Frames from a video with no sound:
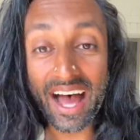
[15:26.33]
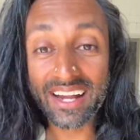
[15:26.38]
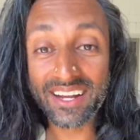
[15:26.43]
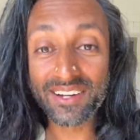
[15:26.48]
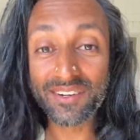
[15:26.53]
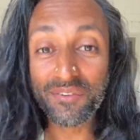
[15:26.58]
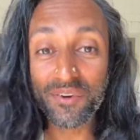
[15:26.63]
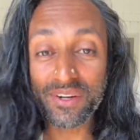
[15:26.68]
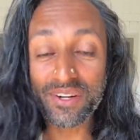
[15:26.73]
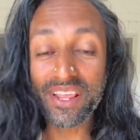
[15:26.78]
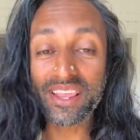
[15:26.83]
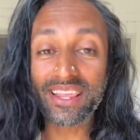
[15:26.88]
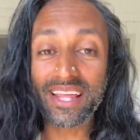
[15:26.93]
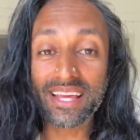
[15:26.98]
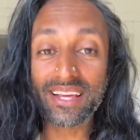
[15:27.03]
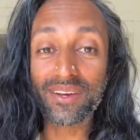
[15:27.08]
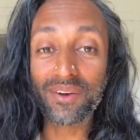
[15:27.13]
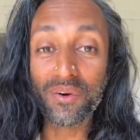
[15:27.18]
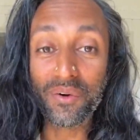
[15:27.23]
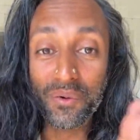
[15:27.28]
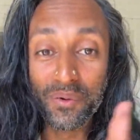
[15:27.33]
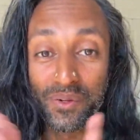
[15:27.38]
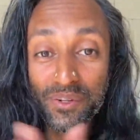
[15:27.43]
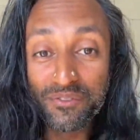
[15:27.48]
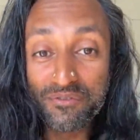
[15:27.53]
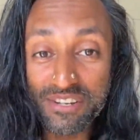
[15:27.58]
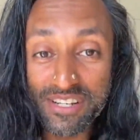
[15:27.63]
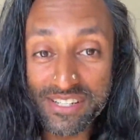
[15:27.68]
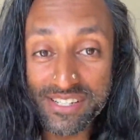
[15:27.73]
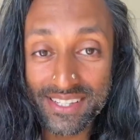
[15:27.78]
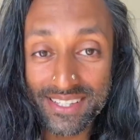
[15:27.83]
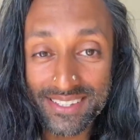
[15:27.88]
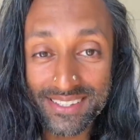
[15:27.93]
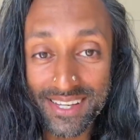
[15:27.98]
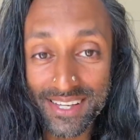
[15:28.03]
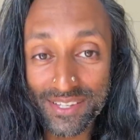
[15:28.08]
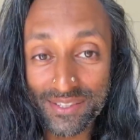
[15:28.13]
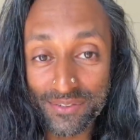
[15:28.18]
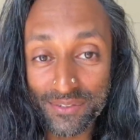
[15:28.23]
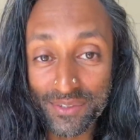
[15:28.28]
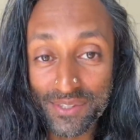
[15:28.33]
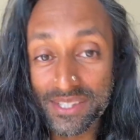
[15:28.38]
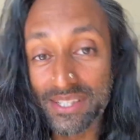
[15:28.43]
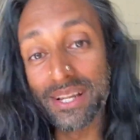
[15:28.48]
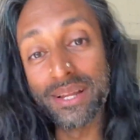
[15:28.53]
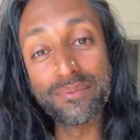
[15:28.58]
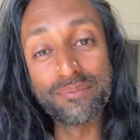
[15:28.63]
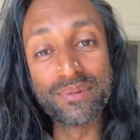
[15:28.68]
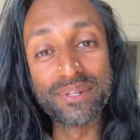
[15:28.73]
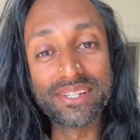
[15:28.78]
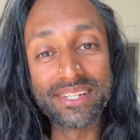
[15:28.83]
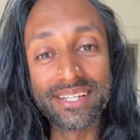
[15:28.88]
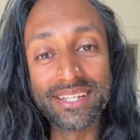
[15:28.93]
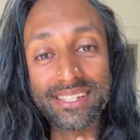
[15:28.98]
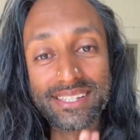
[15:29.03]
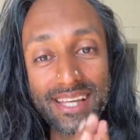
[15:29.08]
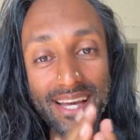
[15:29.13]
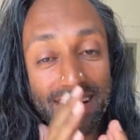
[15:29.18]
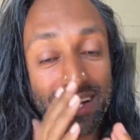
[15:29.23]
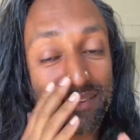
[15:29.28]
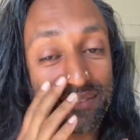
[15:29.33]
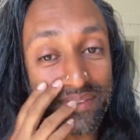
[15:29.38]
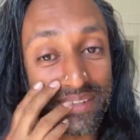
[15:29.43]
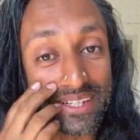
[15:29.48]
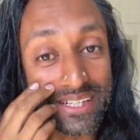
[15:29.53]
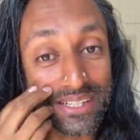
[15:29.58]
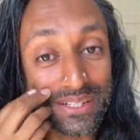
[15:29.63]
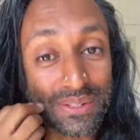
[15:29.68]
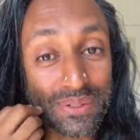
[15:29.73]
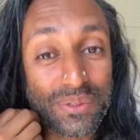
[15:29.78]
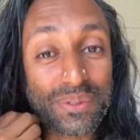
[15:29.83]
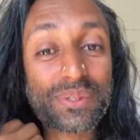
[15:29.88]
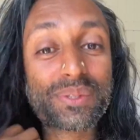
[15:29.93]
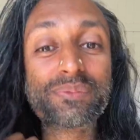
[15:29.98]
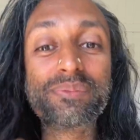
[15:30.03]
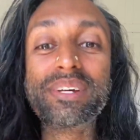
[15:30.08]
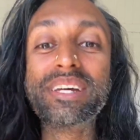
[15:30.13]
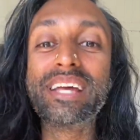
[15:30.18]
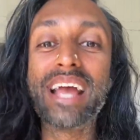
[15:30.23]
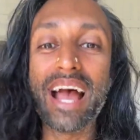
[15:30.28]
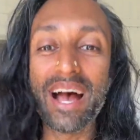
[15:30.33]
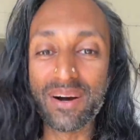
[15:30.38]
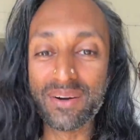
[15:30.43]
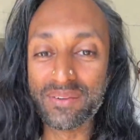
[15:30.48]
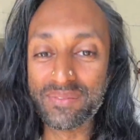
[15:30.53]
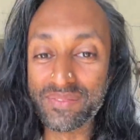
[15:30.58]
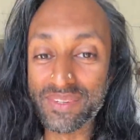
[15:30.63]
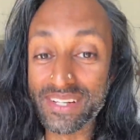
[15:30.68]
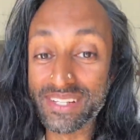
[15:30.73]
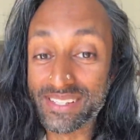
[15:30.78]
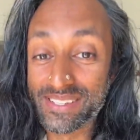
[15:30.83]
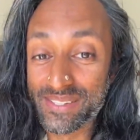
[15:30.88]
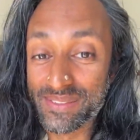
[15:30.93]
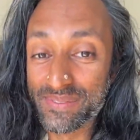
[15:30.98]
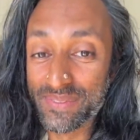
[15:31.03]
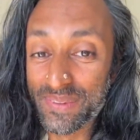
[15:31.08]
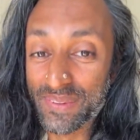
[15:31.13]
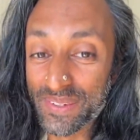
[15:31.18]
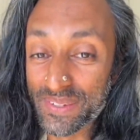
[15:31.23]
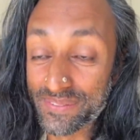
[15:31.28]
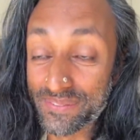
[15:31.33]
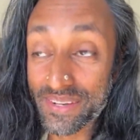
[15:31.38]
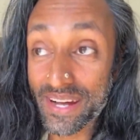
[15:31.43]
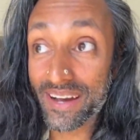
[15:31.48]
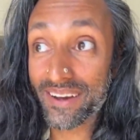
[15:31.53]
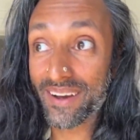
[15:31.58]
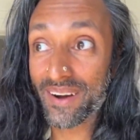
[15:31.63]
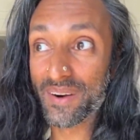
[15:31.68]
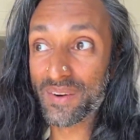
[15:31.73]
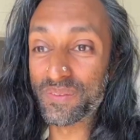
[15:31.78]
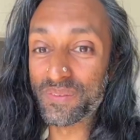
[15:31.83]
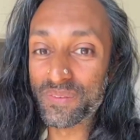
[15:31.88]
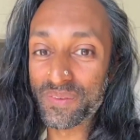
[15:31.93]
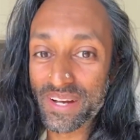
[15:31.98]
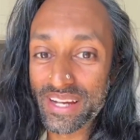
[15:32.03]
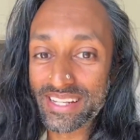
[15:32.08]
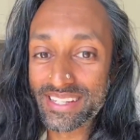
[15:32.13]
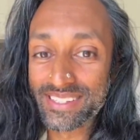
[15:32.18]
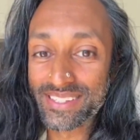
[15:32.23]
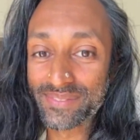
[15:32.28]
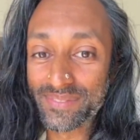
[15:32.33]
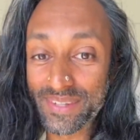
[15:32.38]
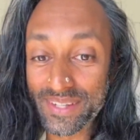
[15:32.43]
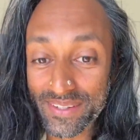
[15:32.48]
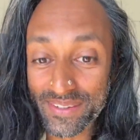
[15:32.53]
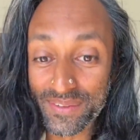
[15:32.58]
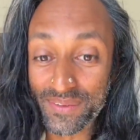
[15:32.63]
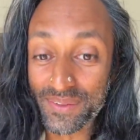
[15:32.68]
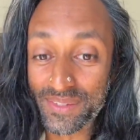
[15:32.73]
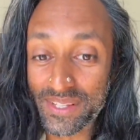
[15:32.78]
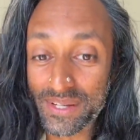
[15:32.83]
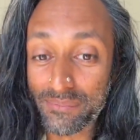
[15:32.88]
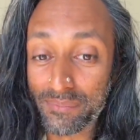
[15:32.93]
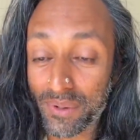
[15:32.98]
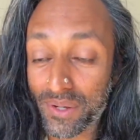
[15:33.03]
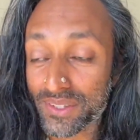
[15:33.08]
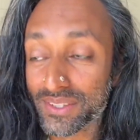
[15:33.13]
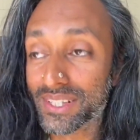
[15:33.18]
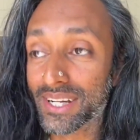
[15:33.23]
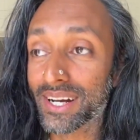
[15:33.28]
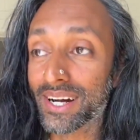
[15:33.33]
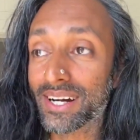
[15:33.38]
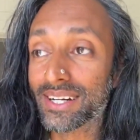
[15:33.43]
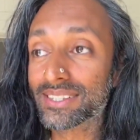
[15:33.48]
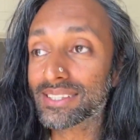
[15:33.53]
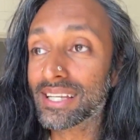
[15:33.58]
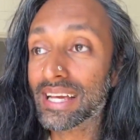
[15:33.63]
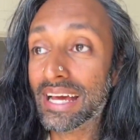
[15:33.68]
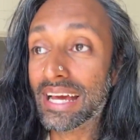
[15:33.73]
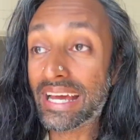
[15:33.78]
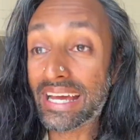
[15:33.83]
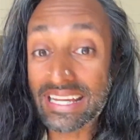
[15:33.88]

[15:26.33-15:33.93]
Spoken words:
And I want to thank all the rich, successful celebrities that have endorsed me, helped me, and supported me. I can't wait to be on all their podcasts.